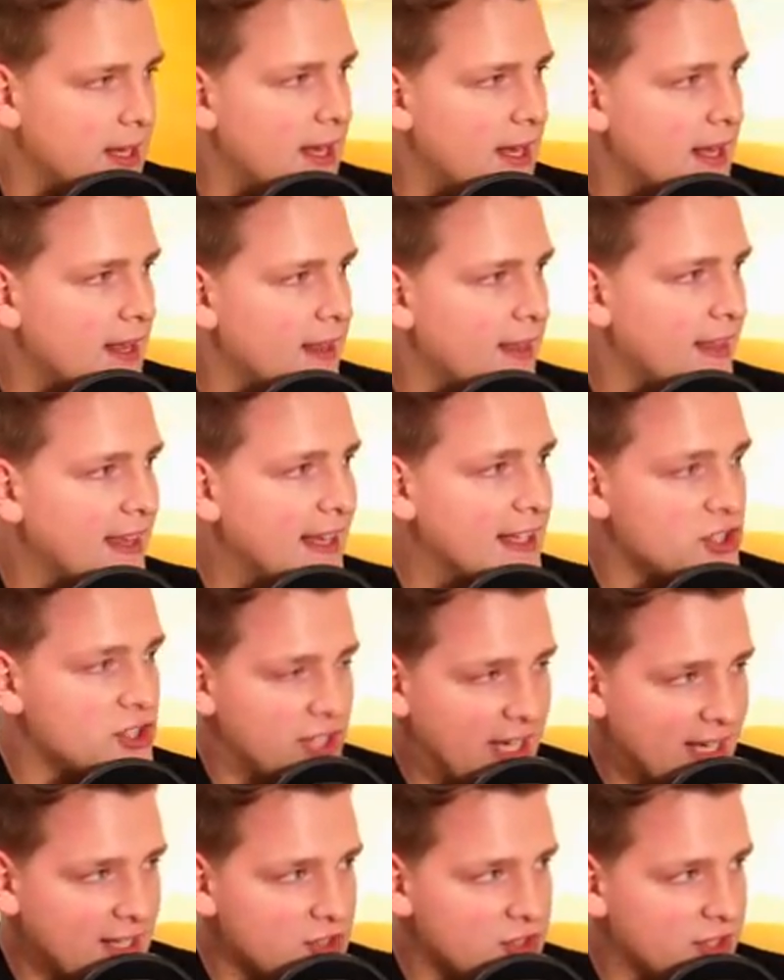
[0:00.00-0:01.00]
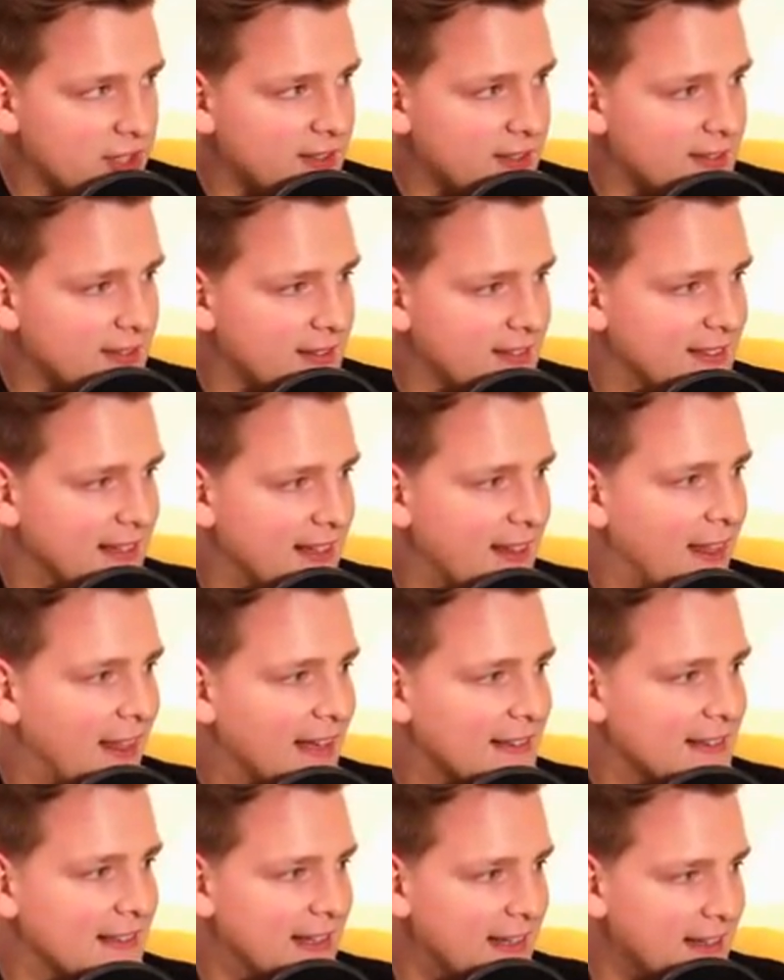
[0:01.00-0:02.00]
the exchanges that,
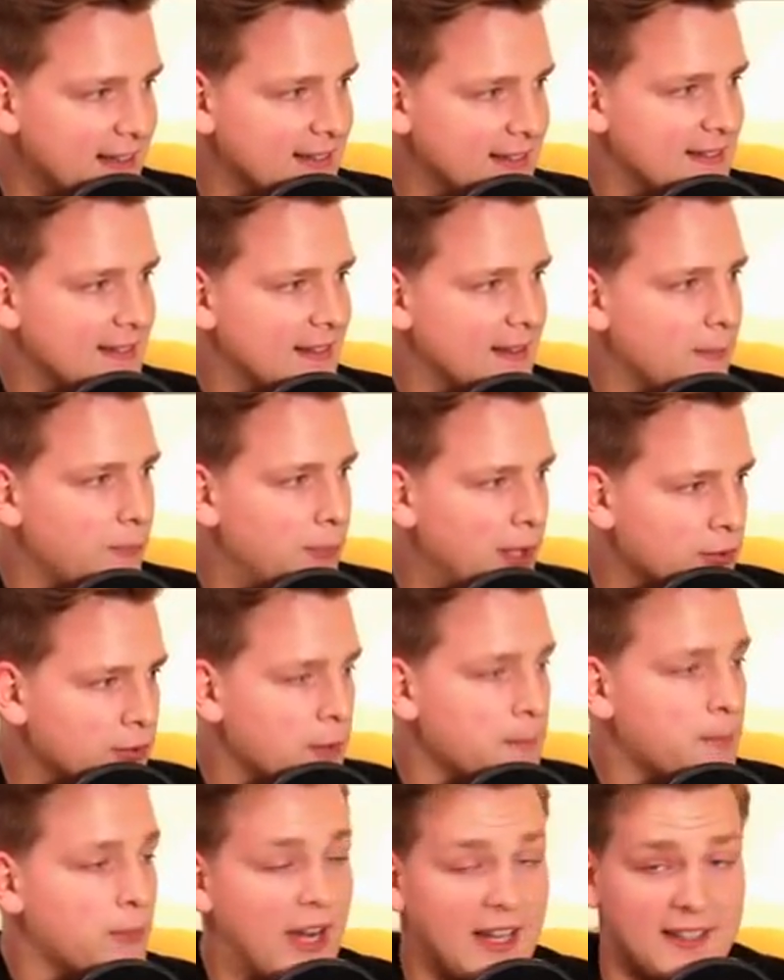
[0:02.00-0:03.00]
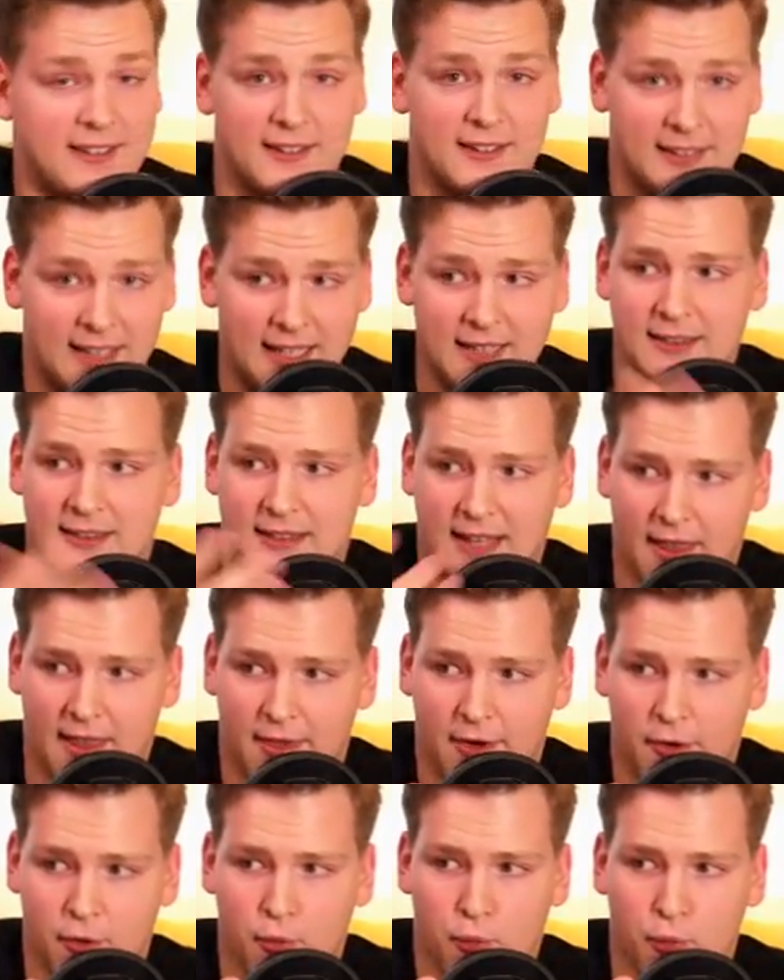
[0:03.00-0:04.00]
that list Bitcoin prices in
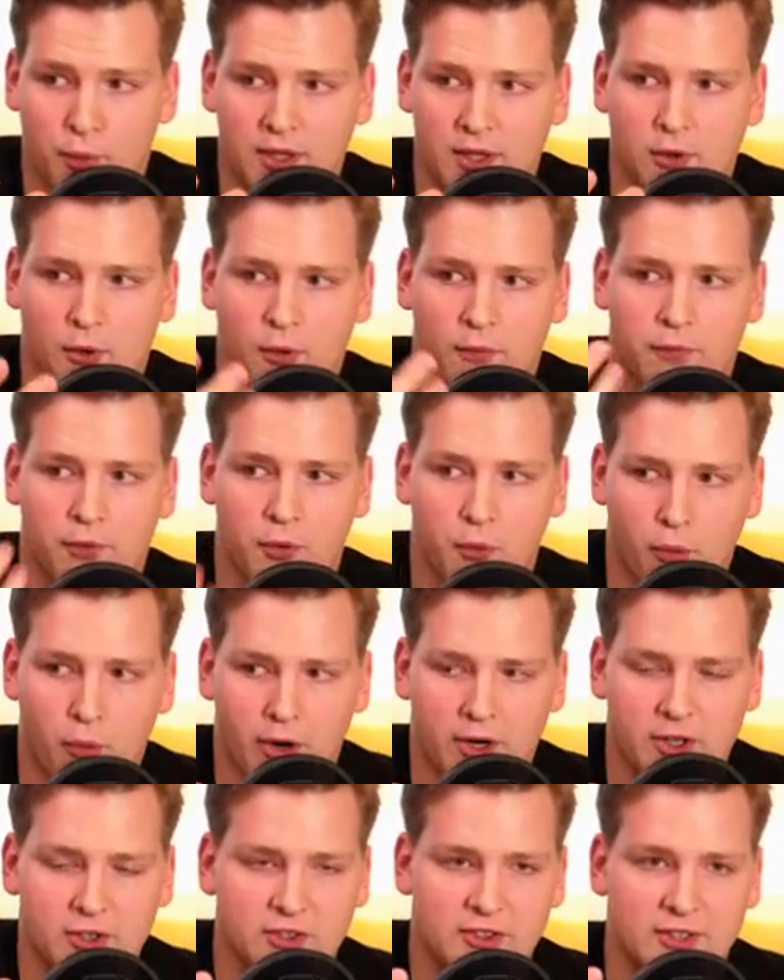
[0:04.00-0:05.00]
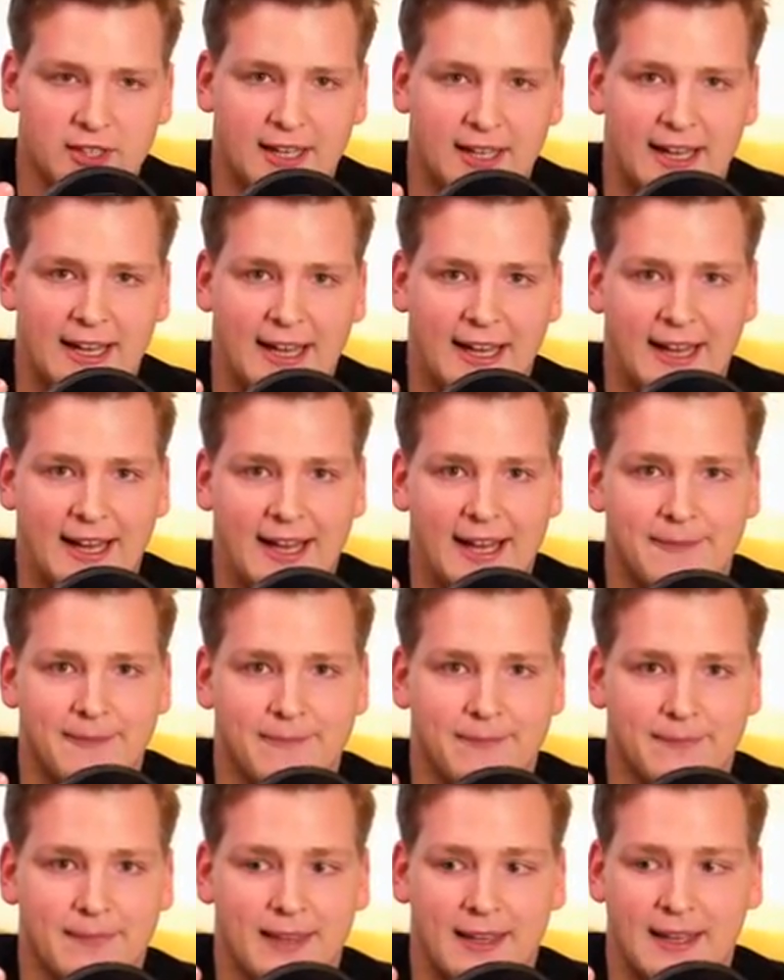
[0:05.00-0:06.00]
tether will of course uh,
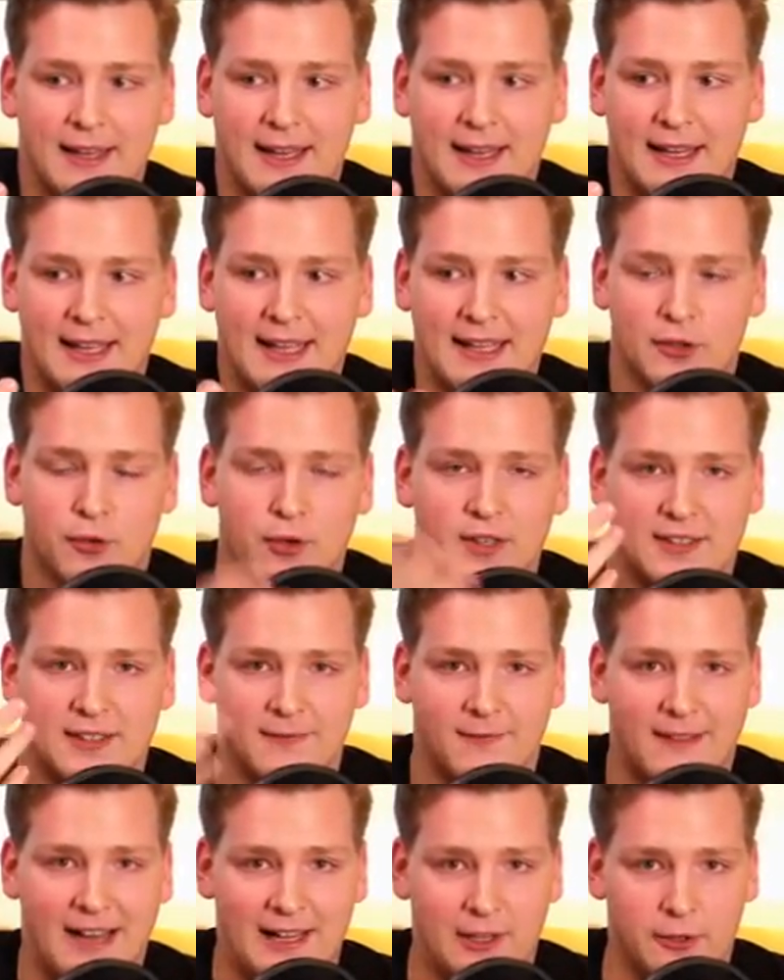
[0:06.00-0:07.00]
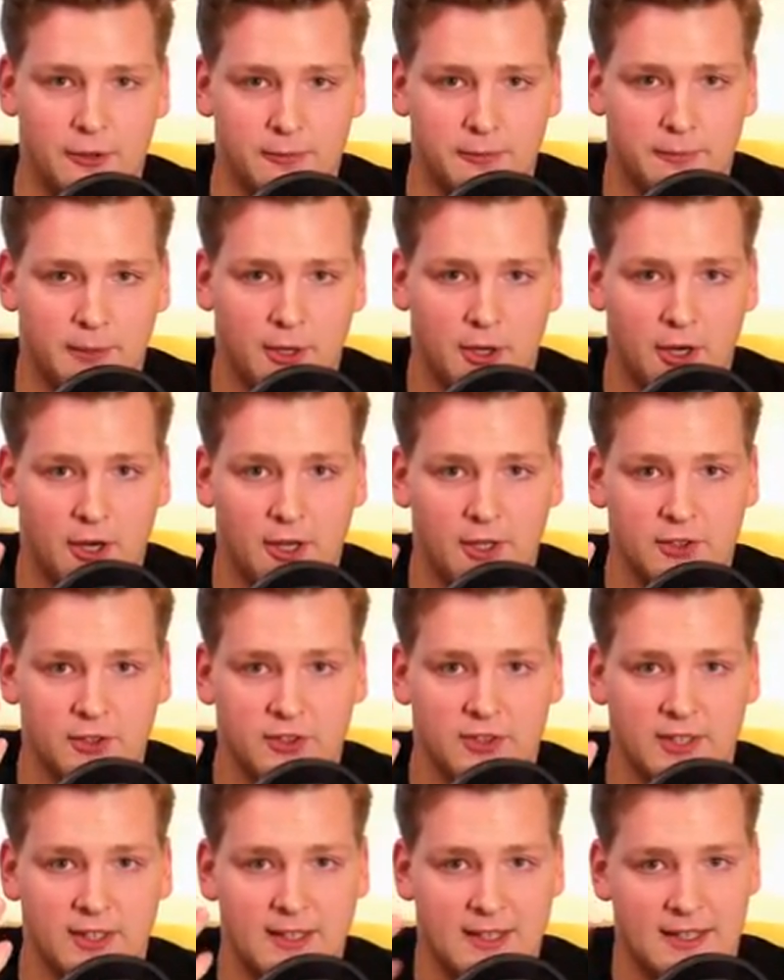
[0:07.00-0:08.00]
uh, increase in value
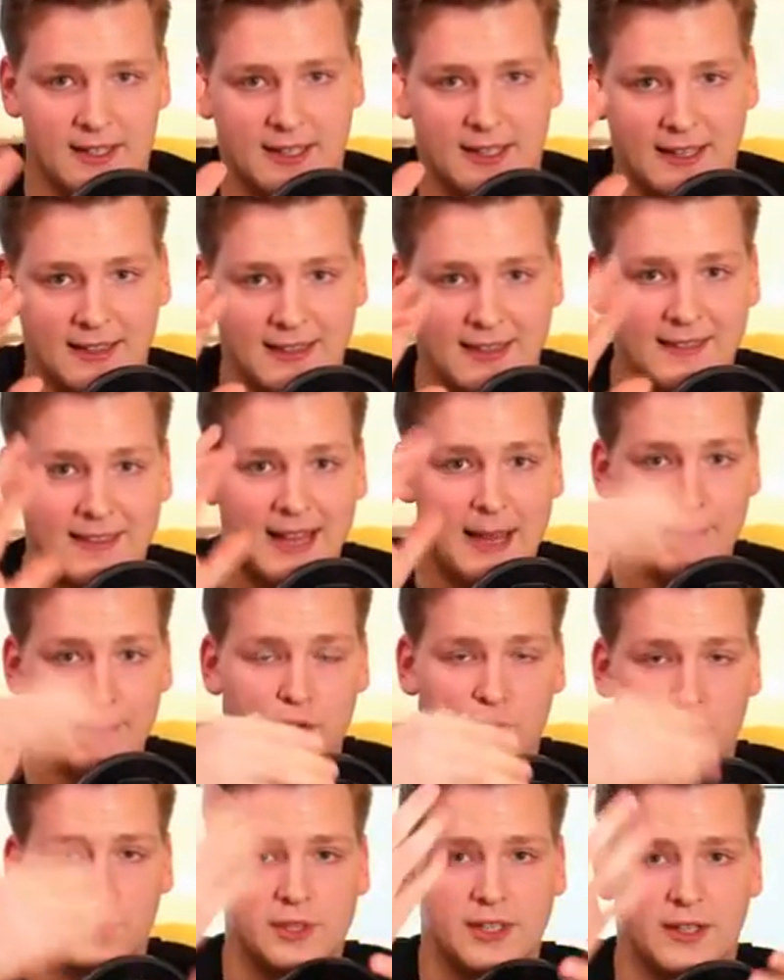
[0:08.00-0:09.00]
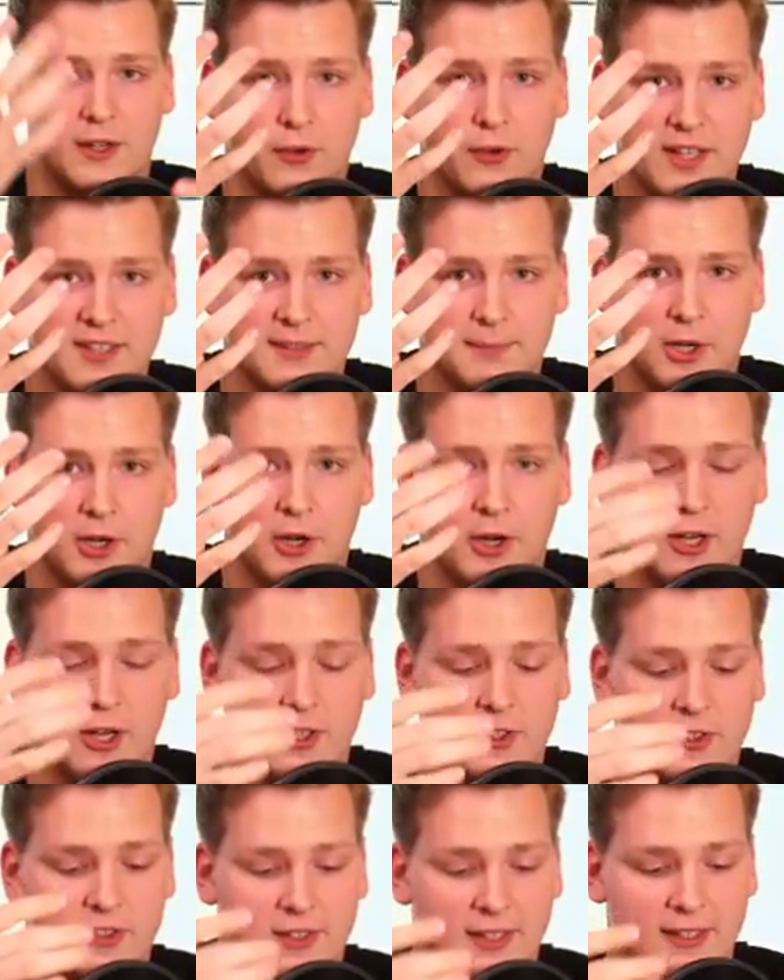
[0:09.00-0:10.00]
because the numbers will increase
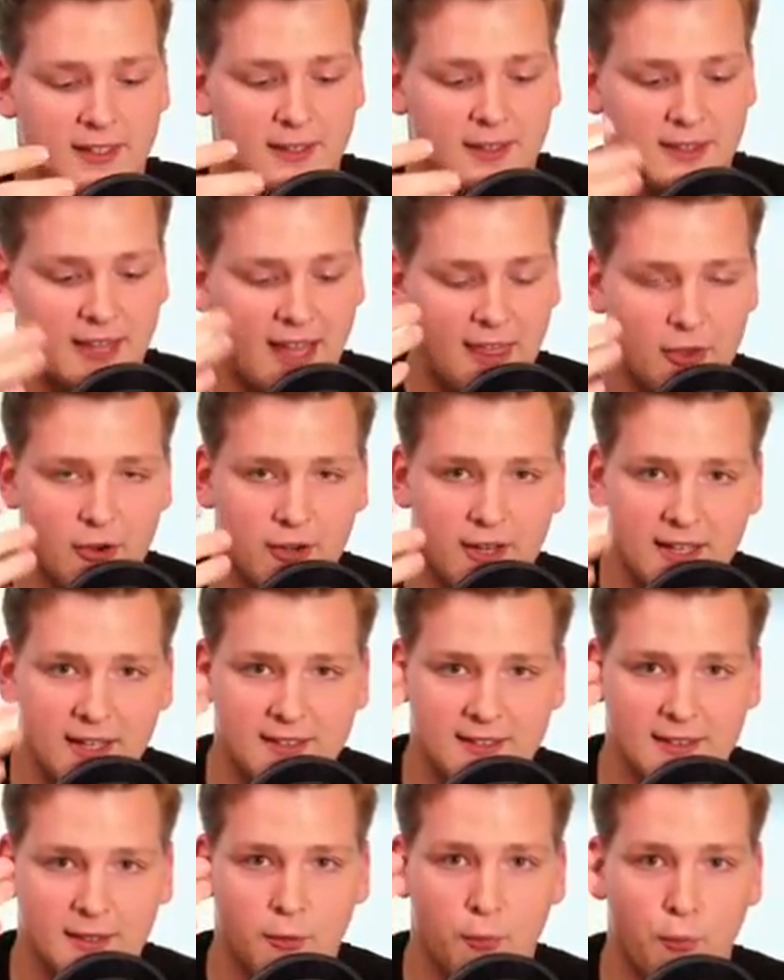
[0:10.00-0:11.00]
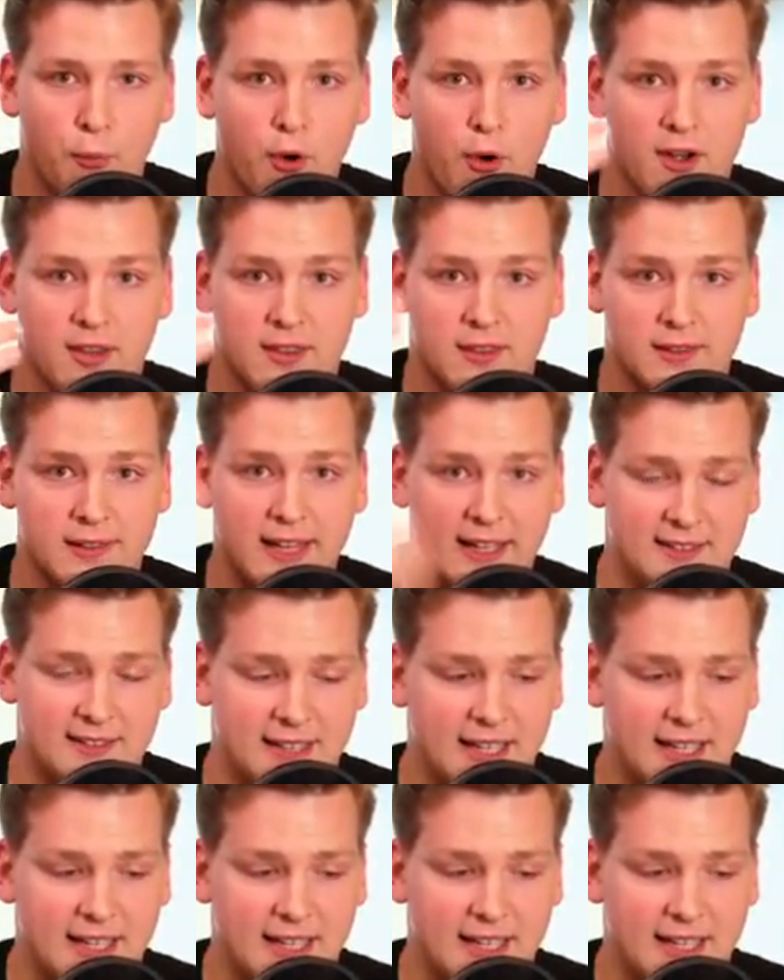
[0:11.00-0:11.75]
because uh, Tether is worth less.